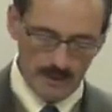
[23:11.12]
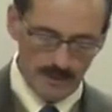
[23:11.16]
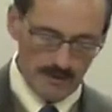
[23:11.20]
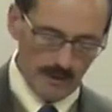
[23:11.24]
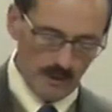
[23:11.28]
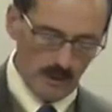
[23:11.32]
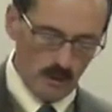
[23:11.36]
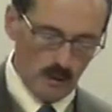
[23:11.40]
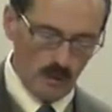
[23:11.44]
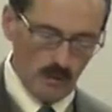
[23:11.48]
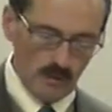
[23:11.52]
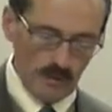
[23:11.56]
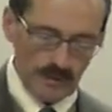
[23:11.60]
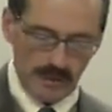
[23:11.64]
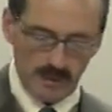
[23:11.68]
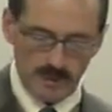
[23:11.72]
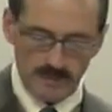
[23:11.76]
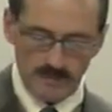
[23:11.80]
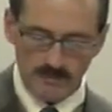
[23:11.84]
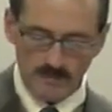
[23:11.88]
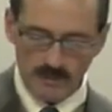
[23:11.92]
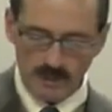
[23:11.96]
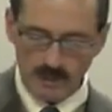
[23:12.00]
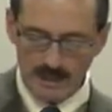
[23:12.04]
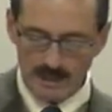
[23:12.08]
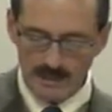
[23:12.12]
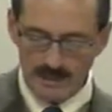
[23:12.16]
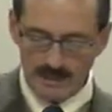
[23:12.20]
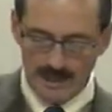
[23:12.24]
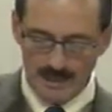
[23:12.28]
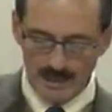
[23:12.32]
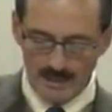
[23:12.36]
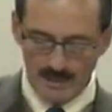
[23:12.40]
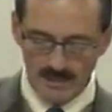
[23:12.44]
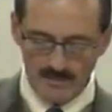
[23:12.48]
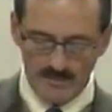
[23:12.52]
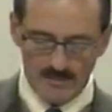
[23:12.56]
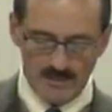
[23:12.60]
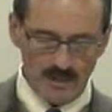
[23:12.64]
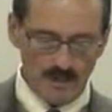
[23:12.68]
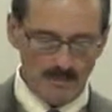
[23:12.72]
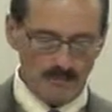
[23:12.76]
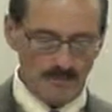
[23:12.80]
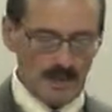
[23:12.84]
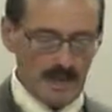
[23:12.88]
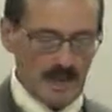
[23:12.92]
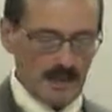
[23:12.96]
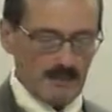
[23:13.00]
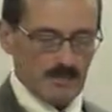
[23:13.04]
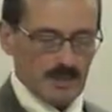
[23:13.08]
Their holdings were extensive.
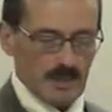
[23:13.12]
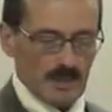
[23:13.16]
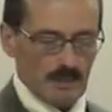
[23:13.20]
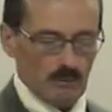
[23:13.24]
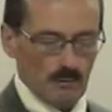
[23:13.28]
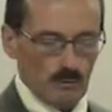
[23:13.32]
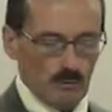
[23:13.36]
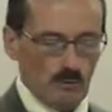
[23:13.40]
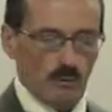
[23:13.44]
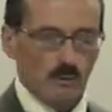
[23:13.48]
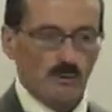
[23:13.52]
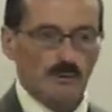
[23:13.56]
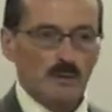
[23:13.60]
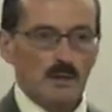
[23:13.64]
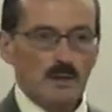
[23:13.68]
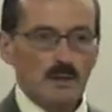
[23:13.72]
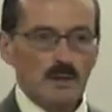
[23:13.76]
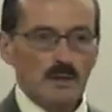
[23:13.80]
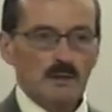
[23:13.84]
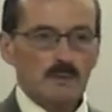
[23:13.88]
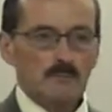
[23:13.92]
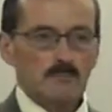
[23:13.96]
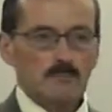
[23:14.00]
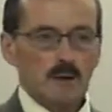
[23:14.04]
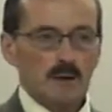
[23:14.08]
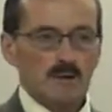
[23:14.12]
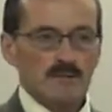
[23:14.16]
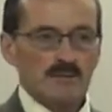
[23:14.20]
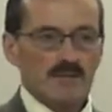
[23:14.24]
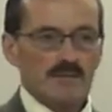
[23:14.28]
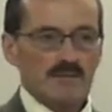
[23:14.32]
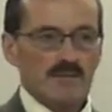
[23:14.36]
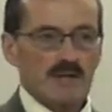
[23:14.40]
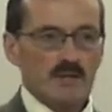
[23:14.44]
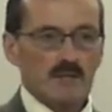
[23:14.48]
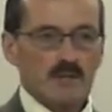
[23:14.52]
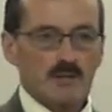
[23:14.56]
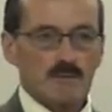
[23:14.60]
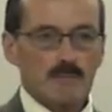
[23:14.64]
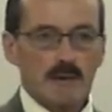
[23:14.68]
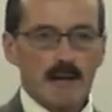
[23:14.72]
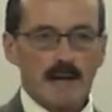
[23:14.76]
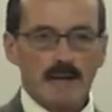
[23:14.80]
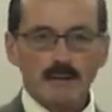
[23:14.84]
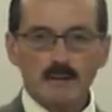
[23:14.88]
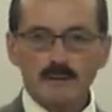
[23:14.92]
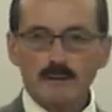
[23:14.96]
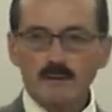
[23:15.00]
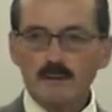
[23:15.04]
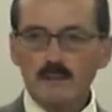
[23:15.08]
Sometimes they ruled most of Asia
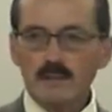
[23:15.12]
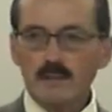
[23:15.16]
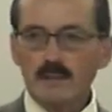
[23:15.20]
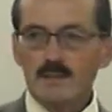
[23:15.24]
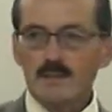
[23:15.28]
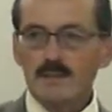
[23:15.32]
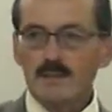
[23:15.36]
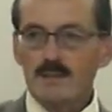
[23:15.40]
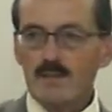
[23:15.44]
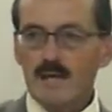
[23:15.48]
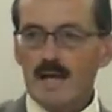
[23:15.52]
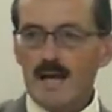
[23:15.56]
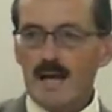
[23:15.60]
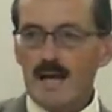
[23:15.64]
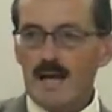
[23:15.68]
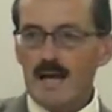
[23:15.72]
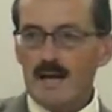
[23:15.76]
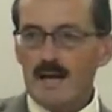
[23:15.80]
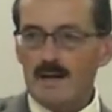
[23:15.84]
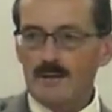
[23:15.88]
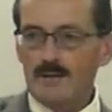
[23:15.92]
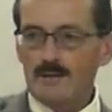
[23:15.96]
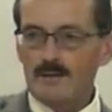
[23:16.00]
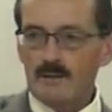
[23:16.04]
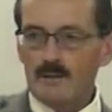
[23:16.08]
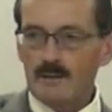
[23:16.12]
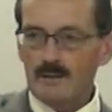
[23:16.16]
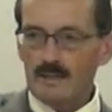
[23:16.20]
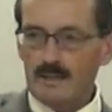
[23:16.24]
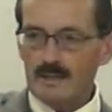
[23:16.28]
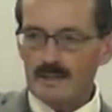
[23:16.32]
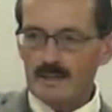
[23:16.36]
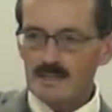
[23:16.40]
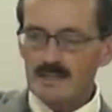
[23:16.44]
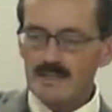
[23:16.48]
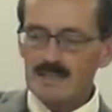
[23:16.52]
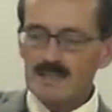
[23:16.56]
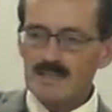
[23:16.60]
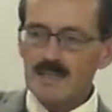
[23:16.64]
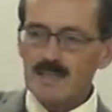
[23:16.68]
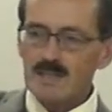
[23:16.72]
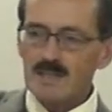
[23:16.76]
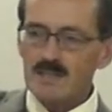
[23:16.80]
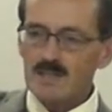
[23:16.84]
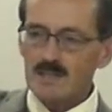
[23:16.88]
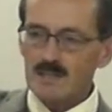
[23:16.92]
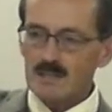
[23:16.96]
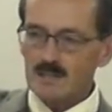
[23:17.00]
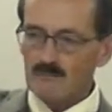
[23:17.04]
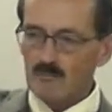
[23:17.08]
Minor and
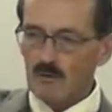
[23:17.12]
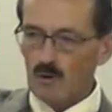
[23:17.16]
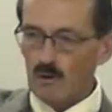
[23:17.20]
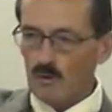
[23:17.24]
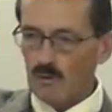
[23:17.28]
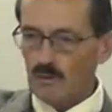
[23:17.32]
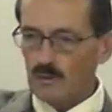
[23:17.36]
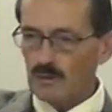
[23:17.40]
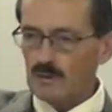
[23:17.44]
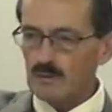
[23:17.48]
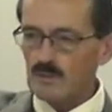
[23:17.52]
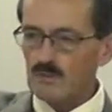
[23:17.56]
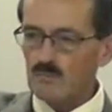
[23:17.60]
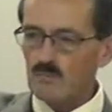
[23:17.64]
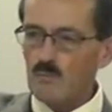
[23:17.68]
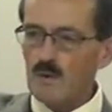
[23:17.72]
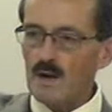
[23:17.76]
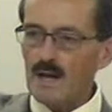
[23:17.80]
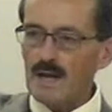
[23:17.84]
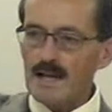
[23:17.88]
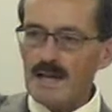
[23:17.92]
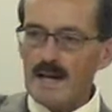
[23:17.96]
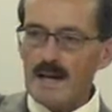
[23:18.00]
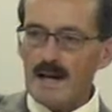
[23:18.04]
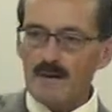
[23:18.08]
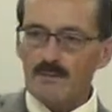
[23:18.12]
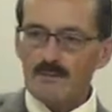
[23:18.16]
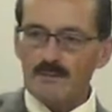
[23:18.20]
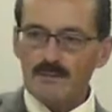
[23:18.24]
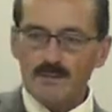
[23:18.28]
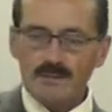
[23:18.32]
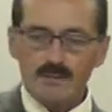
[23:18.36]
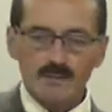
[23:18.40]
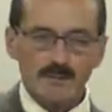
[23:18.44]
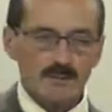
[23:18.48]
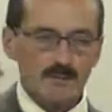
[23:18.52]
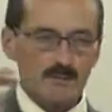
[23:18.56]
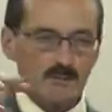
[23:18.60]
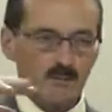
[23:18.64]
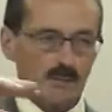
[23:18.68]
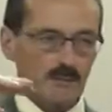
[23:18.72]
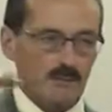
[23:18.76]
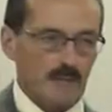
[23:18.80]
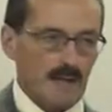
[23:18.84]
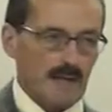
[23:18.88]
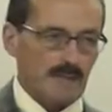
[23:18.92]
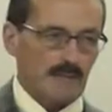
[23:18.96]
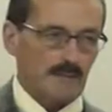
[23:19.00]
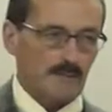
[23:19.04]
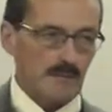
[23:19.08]
extensive holdings way out into
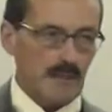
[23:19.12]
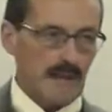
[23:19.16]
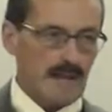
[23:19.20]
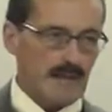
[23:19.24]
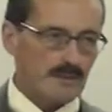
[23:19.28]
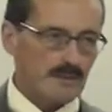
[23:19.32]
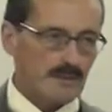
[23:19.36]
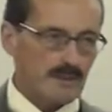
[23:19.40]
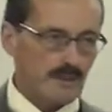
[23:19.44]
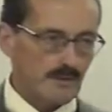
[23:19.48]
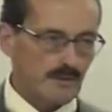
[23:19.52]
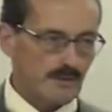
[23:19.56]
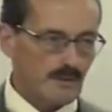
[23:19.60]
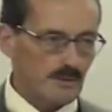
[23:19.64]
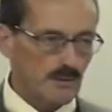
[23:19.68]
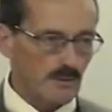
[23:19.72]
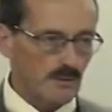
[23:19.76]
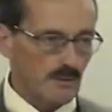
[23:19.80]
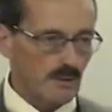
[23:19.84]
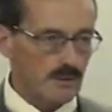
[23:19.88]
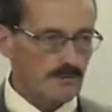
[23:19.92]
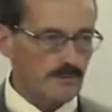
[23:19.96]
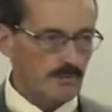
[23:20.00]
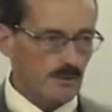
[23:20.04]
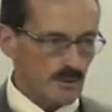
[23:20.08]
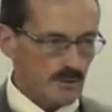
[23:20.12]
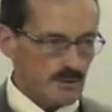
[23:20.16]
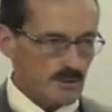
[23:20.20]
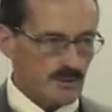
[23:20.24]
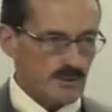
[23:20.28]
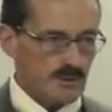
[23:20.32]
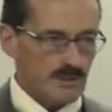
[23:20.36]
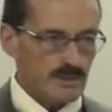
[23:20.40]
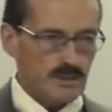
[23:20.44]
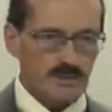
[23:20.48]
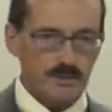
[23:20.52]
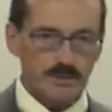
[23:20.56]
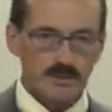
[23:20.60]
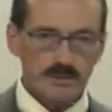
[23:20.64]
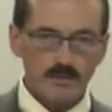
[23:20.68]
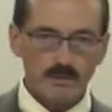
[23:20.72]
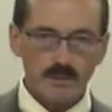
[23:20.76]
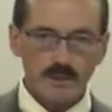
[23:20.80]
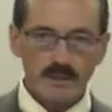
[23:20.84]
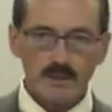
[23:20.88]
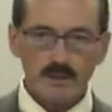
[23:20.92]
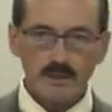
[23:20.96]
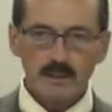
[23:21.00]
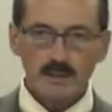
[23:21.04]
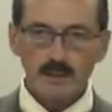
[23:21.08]
Iran, Iraq territory, Persian
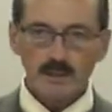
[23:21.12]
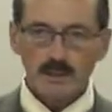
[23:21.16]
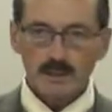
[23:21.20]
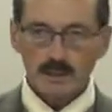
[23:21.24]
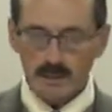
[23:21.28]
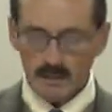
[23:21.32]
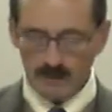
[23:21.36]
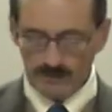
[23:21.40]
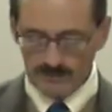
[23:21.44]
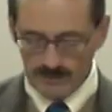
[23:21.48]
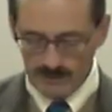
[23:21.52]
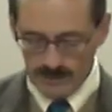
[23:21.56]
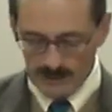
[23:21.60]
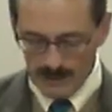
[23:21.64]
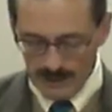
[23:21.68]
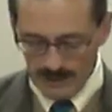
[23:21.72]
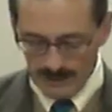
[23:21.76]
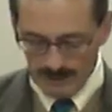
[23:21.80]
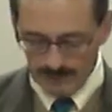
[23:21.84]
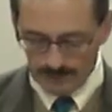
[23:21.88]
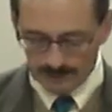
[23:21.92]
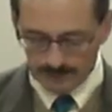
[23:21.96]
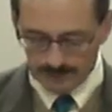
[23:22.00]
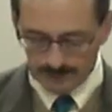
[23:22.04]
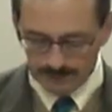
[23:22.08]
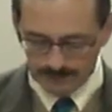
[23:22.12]
territory of today.